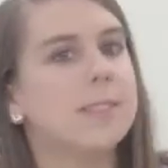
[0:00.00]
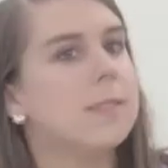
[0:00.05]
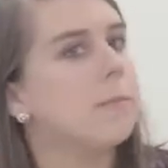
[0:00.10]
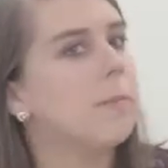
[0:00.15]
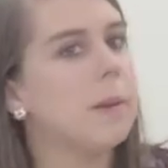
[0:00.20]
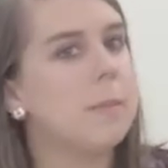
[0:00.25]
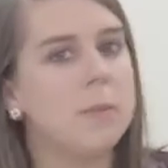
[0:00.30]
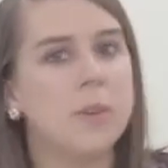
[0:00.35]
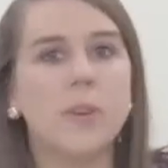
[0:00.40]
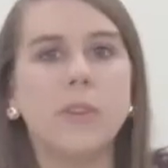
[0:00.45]
And
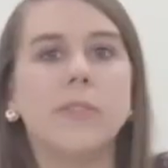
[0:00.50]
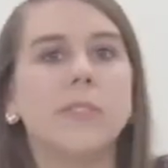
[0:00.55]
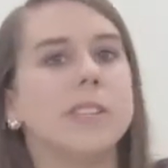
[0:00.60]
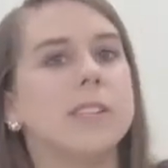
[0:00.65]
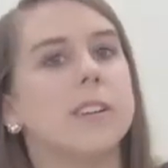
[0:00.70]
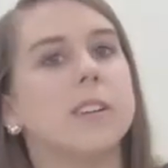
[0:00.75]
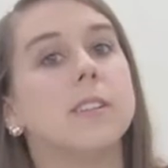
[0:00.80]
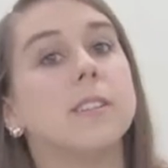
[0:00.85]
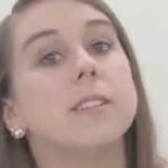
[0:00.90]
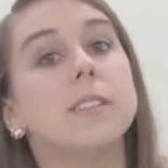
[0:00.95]
maybe you even
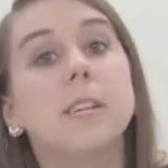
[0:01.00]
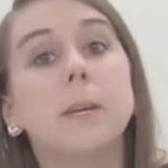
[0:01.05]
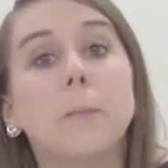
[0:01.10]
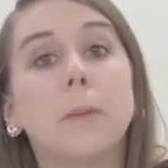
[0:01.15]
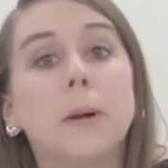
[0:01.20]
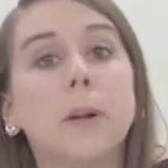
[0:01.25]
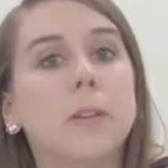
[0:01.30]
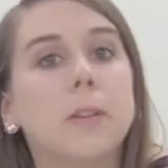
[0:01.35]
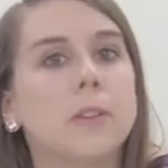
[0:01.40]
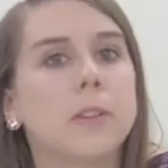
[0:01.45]
dug
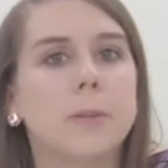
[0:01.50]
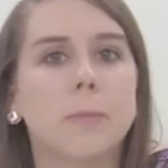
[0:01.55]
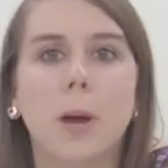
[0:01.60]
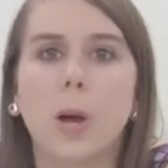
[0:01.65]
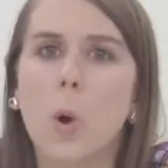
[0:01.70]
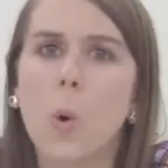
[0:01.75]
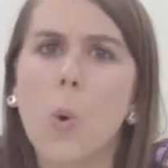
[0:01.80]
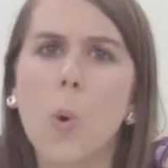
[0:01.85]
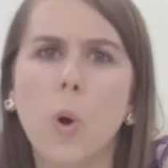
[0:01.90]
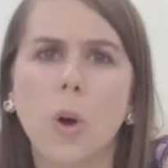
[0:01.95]
deeper, learned
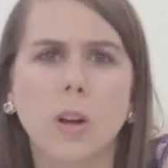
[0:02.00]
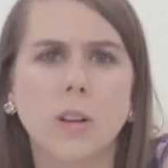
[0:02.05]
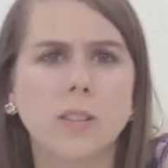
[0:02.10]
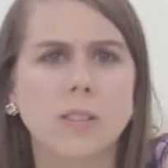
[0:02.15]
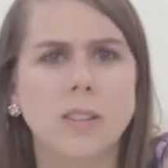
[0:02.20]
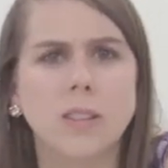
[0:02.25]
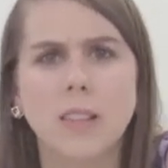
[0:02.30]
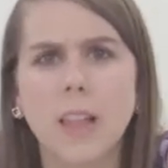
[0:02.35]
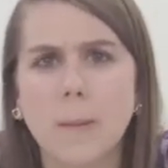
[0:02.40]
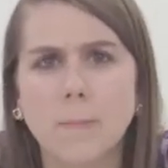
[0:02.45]
about
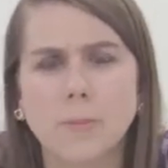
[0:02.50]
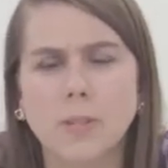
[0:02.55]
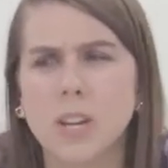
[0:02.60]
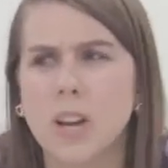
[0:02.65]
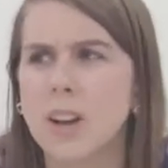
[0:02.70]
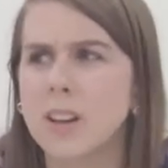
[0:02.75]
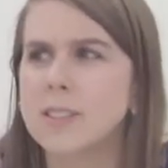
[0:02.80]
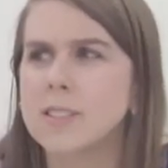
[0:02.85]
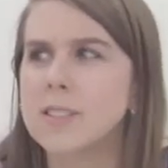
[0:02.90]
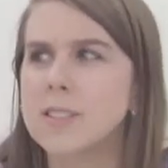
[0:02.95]
quarks and
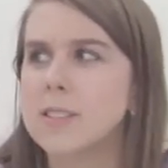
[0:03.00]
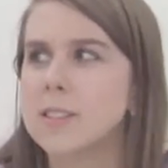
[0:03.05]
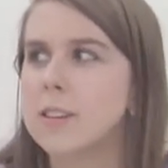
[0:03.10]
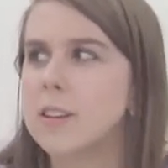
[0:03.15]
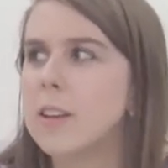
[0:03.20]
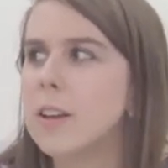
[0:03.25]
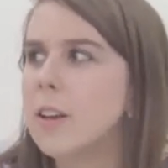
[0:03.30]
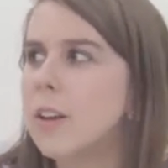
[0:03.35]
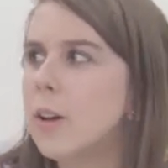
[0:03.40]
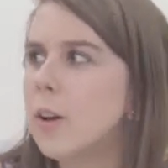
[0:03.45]
leptons,
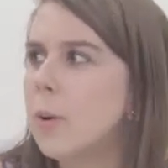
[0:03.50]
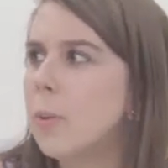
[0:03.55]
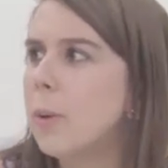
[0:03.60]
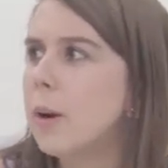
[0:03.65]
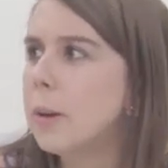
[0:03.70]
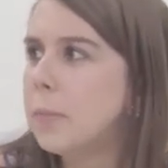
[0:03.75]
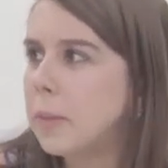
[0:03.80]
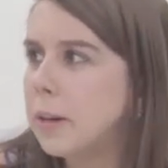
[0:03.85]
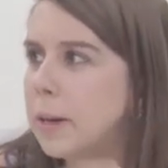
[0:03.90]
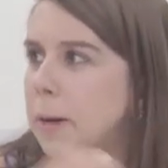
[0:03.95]
and
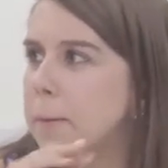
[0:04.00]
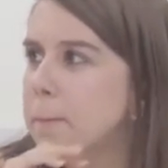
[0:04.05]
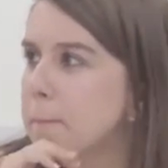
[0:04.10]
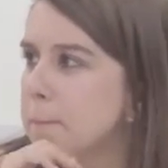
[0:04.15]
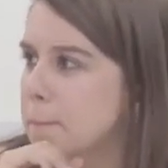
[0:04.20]
wait a minute,